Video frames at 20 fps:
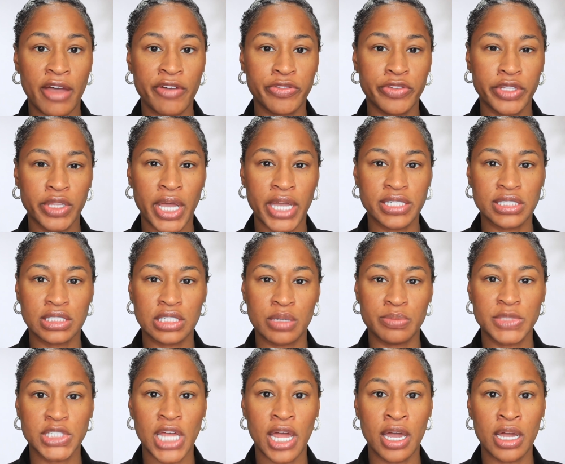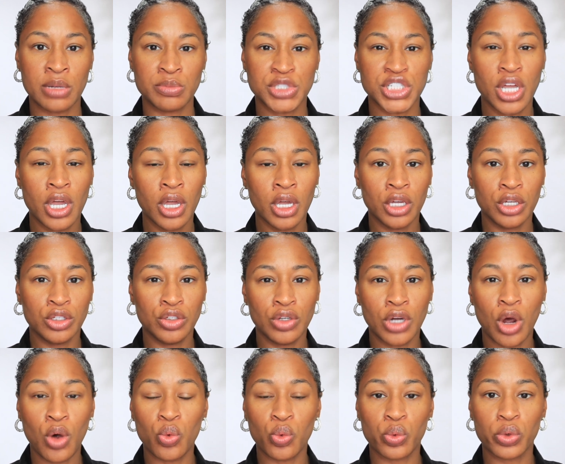I feel like sometimes you
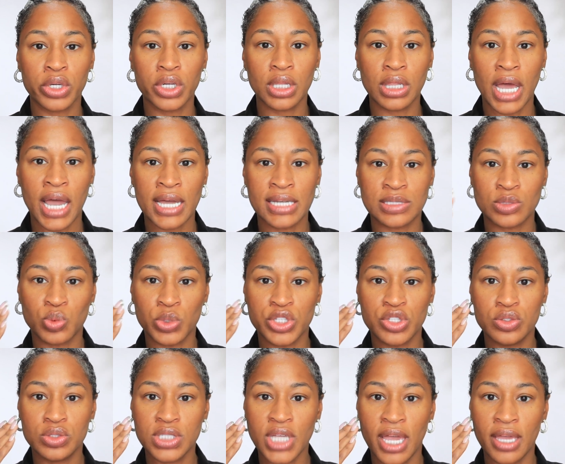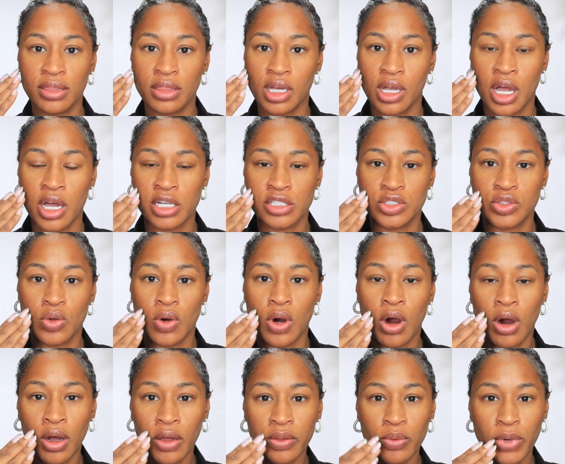don't realize when you take the contour
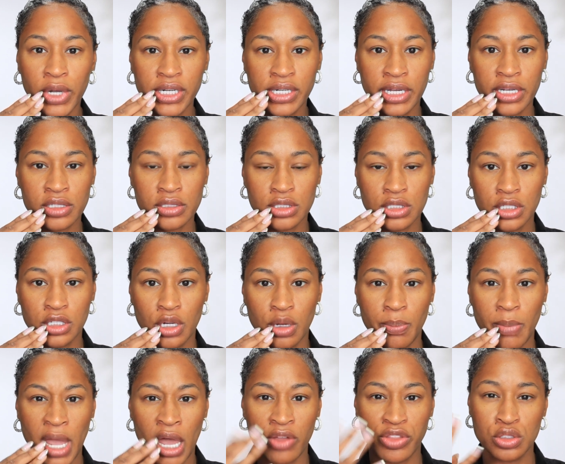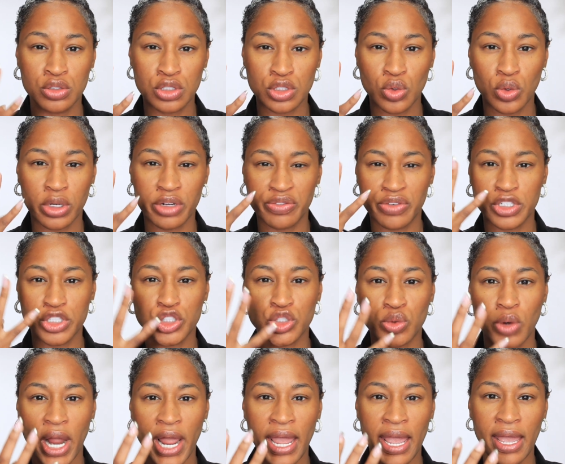all the way down to your mouth, you sort of
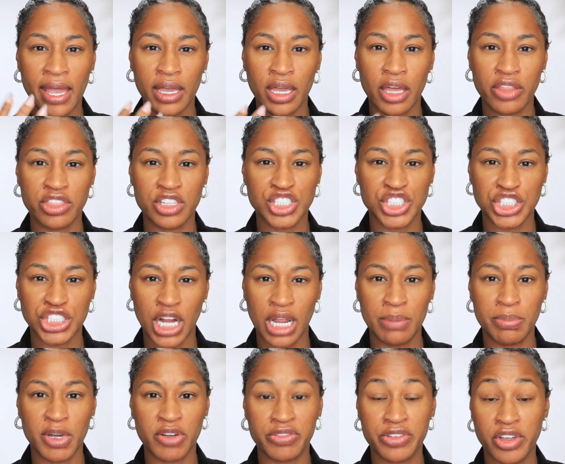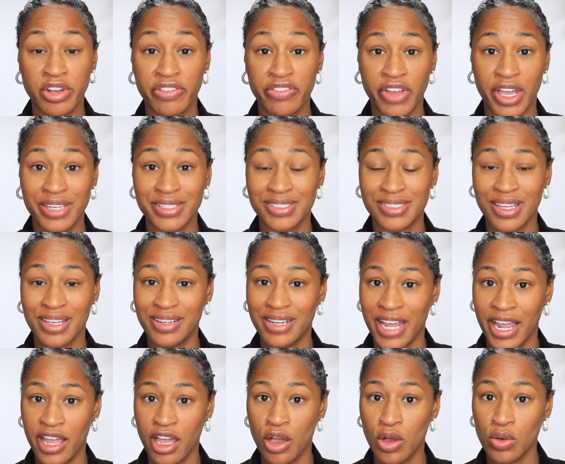drag the shape of your face
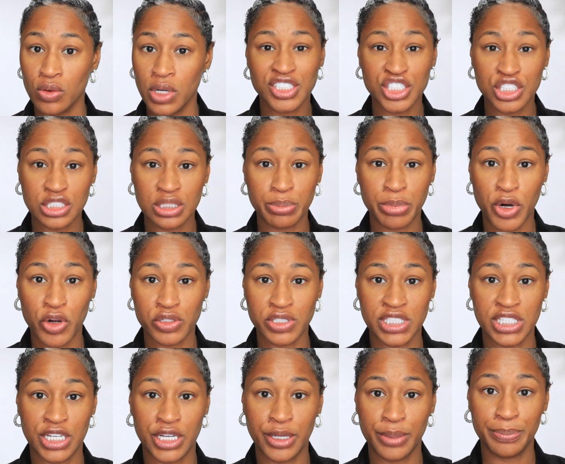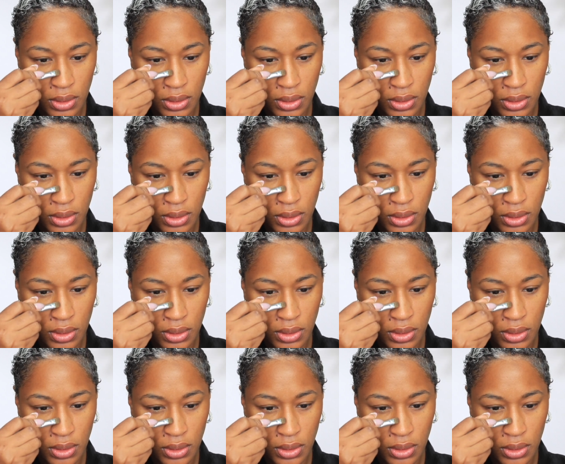down. Just a pro tip.